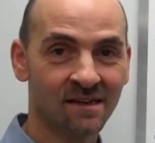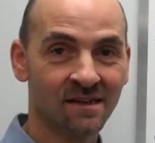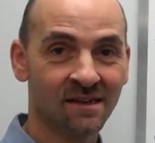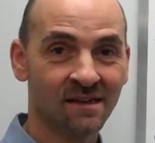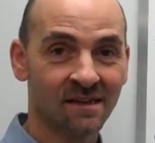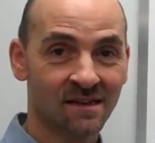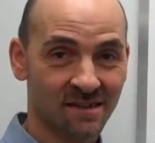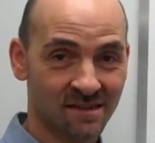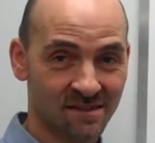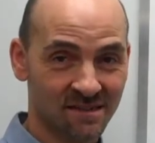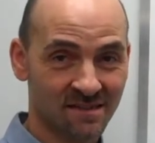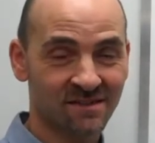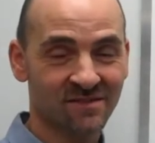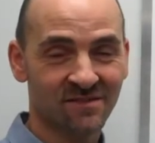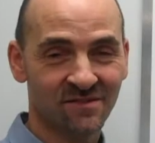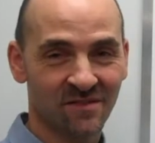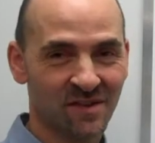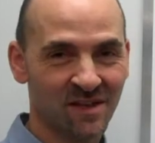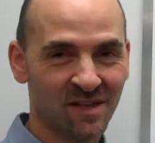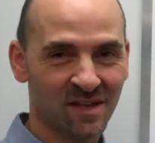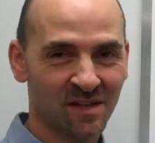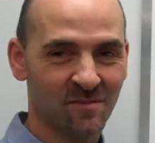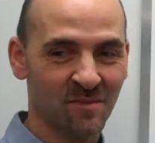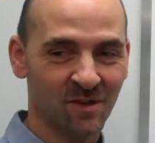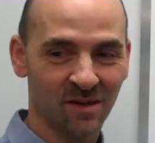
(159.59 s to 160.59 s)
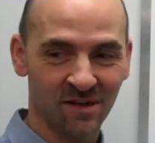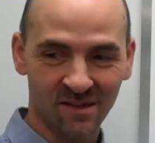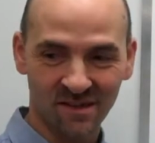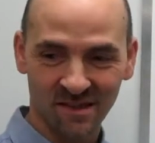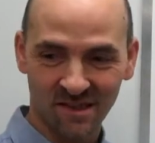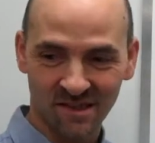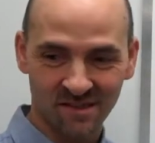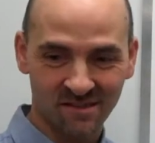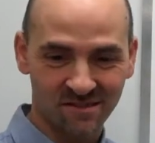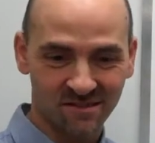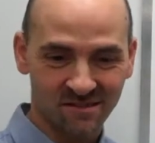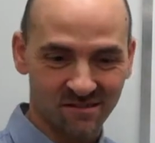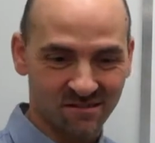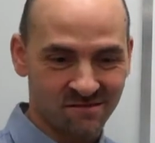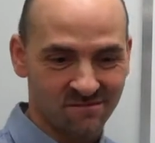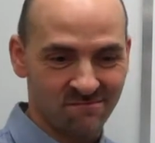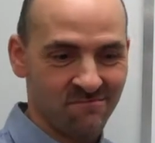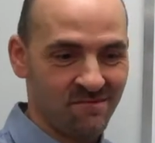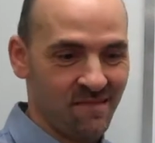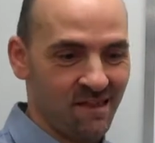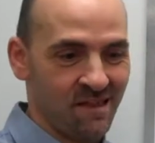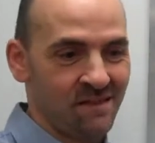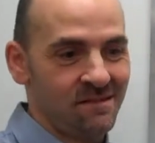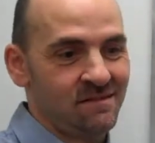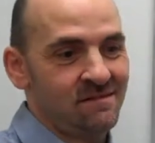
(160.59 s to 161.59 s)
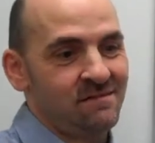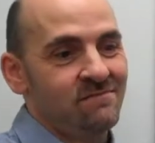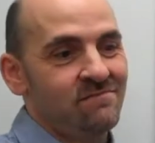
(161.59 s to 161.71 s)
Because you think about it, like just like